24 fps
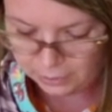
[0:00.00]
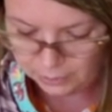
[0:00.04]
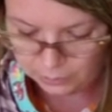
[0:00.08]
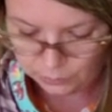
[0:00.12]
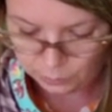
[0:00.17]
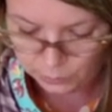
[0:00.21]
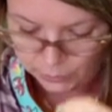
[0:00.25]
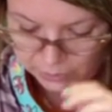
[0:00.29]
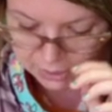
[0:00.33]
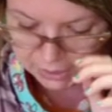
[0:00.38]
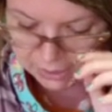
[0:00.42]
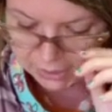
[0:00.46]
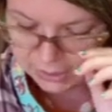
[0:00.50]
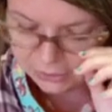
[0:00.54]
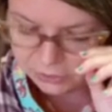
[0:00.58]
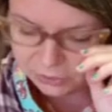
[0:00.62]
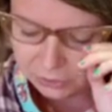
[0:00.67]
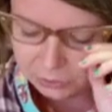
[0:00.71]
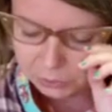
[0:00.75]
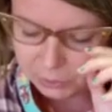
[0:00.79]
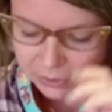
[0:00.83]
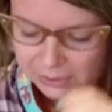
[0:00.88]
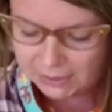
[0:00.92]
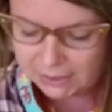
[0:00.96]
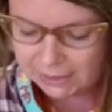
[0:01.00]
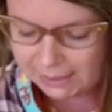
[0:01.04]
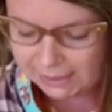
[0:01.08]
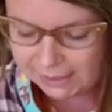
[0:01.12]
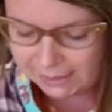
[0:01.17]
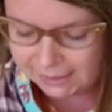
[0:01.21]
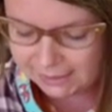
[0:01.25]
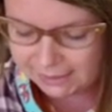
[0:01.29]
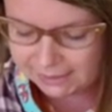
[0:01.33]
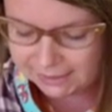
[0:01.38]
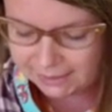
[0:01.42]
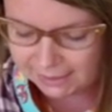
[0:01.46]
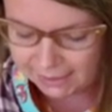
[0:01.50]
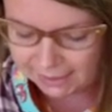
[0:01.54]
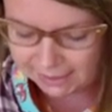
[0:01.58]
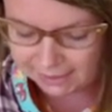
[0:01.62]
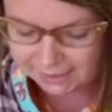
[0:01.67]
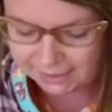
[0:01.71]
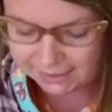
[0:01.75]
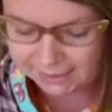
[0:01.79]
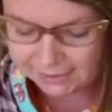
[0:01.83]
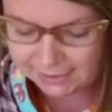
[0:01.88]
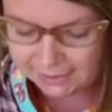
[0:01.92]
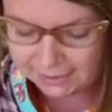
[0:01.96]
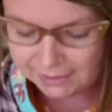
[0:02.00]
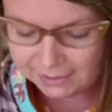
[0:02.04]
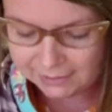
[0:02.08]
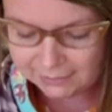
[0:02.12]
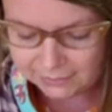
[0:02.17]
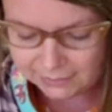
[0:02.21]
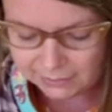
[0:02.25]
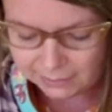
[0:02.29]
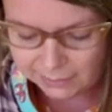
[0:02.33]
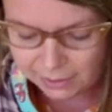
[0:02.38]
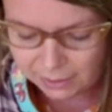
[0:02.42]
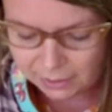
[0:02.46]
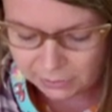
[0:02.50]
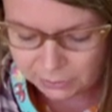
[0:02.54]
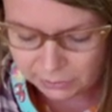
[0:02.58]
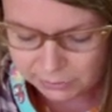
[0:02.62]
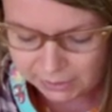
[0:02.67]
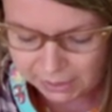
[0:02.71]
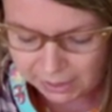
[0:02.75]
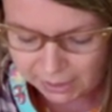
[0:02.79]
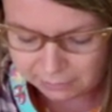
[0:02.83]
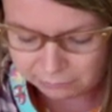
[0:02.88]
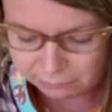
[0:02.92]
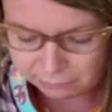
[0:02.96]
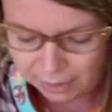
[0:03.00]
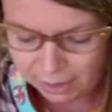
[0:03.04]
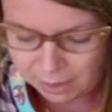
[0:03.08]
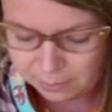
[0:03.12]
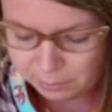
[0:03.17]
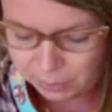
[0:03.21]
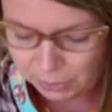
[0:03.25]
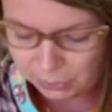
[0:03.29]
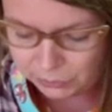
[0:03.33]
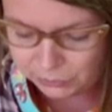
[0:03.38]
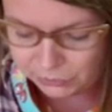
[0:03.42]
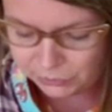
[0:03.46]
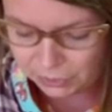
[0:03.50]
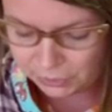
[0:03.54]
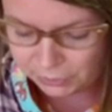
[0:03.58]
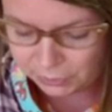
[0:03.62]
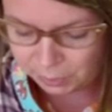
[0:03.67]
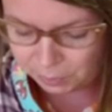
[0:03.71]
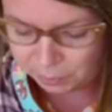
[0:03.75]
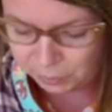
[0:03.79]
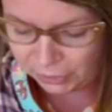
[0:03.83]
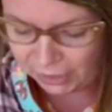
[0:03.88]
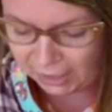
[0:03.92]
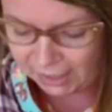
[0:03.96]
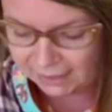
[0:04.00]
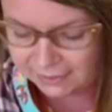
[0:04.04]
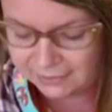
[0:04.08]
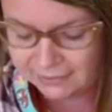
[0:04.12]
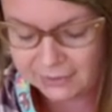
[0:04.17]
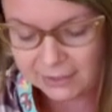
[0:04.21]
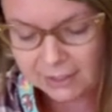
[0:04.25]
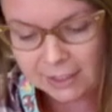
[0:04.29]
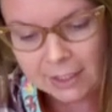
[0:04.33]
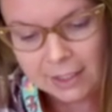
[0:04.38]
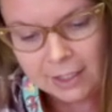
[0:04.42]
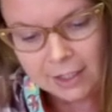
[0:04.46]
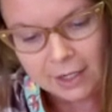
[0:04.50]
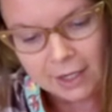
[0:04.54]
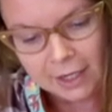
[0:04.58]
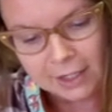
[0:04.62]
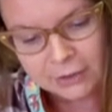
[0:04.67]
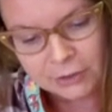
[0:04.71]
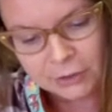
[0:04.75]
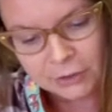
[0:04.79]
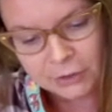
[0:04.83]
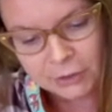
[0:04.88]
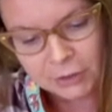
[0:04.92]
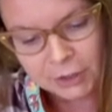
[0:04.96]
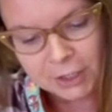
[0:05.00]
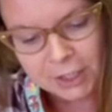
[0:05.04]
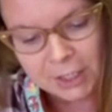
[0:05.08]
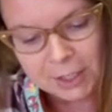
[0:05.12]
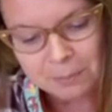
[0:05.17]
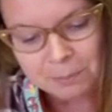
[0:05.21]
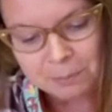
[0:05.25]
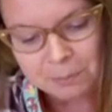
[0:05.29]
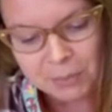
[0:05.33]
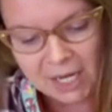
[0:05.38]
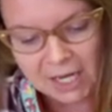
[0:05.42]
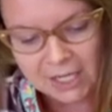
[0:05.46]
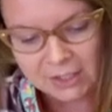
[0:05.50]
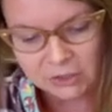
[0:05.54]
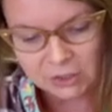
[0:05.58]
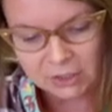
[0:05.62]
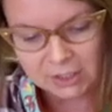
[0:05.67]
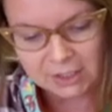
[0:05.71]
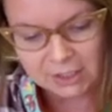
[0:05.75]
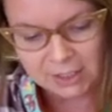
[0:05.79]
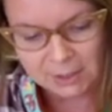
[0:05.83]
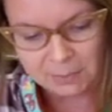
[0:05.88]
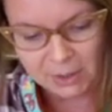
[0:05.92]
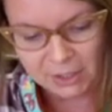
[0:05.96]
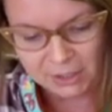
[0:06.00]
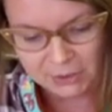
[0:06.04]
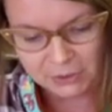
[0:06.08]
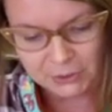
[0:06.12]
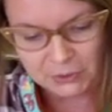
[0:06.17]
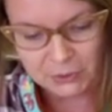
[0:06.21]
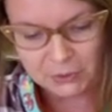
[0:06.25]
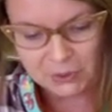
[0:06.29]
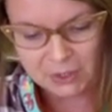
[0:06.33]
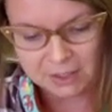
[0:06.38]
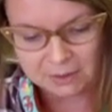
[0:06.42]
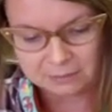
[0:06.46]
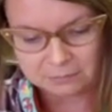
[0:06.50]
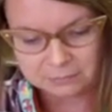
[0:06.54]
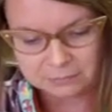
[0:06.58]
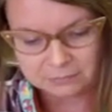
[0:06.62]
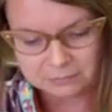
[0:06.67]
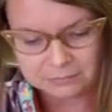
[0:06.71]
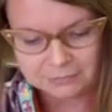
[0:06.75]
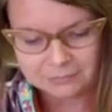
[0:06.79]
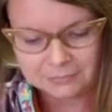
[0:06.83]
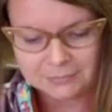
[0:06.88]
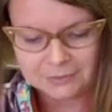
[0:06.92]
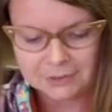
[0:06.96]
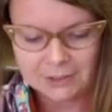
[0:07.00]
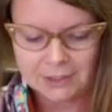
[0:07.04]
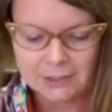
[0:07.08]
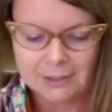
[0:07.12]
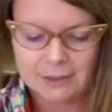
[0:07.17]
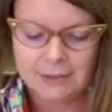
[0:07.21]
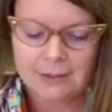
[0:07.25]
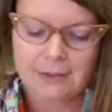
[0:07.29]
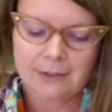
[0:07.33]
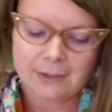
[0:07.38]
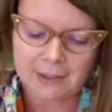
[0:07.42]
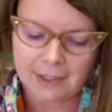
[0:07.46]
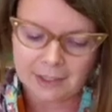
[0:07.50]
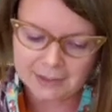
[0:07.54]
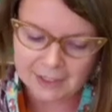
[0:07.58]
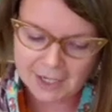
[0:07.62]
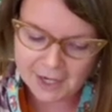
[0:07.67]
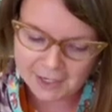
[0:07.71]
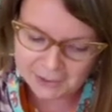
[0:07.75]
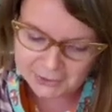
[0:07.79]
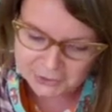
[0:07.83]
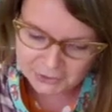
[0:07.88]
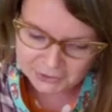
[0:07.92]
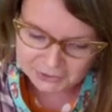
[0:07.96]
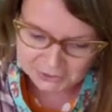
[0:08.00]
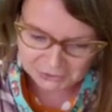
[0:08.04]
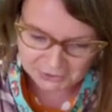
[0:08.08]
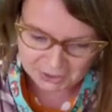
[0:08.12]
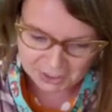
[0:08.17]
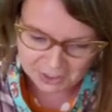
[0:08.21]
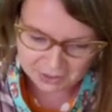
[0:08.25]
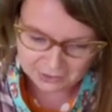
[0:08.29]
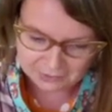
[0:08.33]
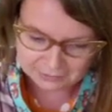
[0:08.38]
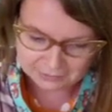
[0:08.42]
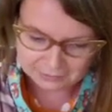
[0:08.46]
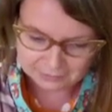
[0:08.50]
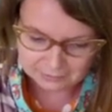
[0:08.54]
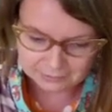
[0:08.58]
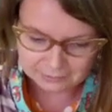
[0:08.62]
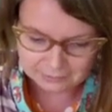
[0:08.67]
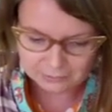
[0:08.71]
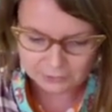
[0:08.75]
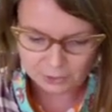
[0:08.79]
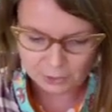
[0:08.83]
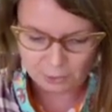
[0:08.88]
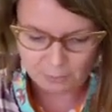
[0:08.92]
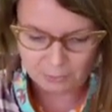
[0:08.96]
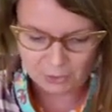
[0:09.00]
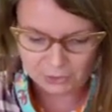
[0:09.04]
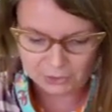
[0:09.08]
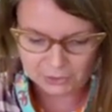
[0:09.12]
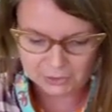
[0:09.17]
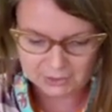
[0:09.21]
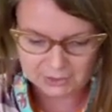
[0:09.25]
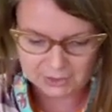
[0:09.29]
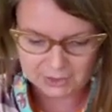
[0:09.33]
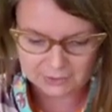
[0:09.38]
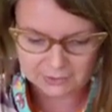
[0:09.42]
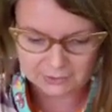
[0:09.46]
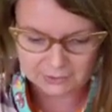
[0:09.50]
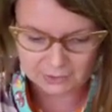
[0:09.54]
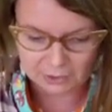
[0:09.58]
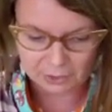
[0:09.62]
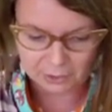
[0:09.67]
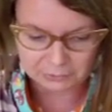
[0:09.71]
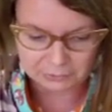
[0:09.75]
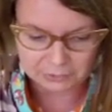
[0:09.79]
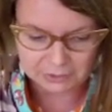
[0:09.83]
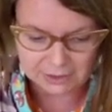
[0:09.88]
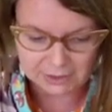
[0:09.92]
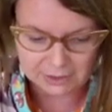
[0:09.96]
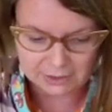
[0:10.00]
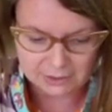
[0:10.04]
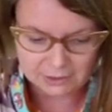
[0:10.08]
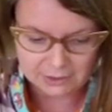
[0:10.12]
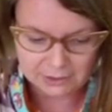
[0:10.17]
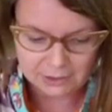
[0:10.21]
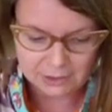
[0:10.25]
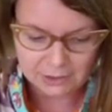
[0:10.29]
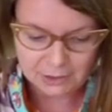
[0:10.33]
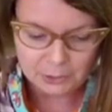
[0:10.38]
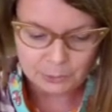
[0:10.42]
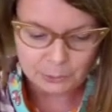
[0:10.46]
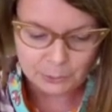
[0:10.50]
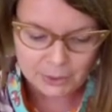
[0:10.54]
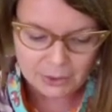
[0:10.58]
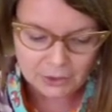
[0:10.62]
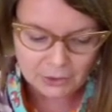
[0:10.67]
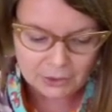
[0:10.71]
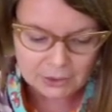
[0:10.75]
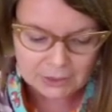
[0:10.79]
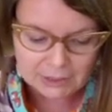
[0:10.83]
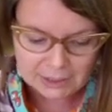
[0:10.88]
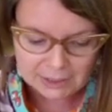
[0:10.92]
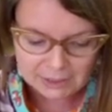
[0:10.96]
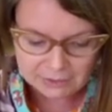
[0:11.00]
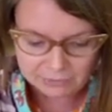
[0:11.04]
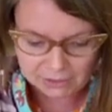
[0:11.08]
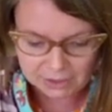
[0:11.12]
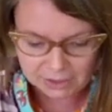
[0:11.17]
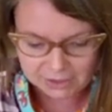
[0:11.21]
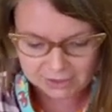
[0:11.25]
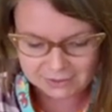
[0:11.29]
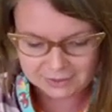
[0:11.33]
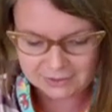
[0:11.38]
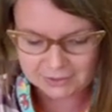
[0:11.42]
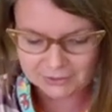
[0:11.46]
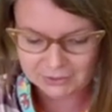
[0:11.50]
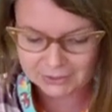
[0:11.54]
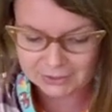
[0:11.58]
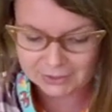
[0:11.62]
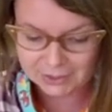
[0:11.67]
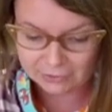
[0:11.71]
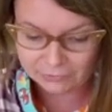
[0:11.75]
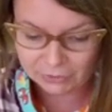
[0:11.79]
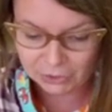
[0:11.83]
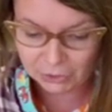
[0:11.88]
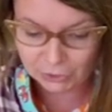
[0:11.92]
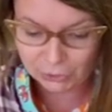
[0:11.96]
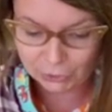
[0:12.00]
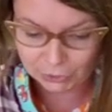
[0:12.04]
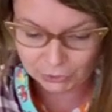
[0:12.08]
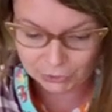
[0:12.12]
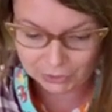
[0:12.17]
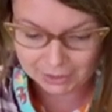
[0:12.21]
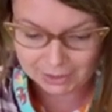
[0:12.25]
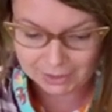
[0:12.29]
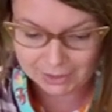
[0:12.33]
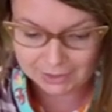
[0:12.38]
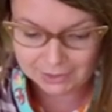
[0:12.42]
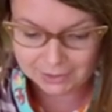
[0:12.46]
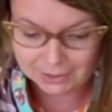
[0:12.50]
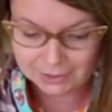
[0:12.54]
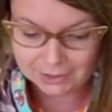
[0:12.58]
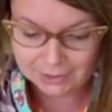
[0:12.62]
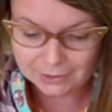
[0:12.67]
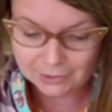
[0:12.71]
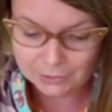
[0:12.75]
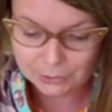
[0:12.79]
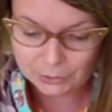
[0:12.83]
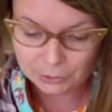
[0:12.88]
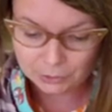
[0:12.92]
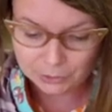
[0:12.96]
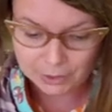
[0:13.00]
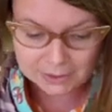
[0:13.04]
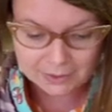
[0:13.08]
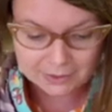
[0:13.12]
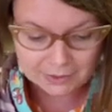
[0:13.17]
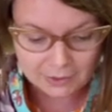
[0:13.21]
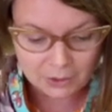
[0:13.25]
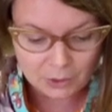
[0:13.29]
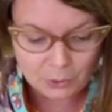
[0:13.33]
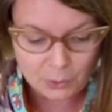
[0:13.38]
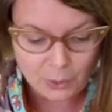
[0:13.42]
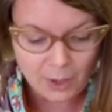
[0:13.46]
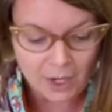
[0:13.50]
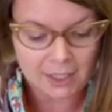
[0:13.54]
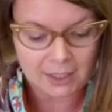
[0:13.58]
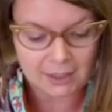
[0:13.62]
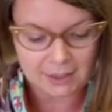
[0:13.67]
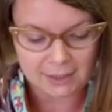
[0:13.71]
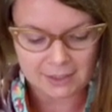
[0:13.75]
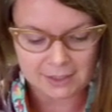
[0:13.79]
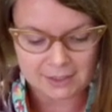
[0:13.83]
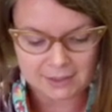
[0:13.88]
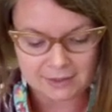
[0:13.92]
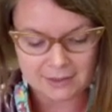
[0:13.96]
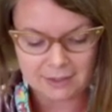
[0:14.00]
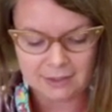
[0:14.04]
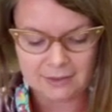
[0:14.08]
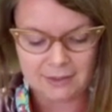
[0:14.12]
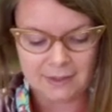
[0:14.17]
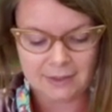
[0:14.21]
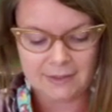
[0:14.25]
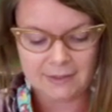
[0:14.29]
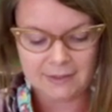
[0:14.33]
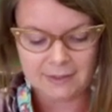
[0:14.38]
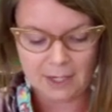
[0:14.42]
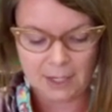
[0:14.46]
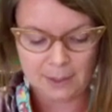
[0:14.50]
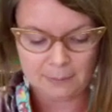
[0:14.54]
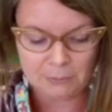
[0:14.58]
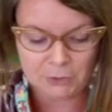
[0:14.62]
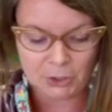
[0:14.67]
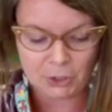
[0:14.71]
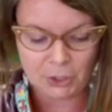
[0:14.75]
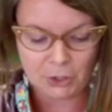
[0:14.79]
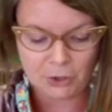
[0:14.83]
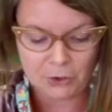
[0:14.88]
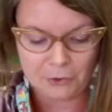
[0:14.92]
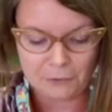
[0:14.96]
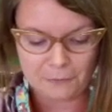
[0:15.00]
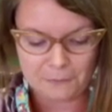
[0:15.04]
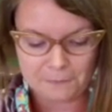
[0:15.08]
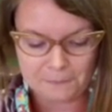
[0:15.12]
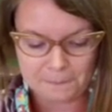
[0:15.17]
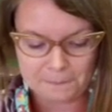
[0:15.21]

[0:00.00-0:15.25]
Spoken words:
When the kitchen was clean and tidy, Sadako tied red bows on her braids and stood impatiently by the door. "Sadako-chan," her mother said softly, "we aren't leaving until 7:30. You can sit quietly until it's time to go."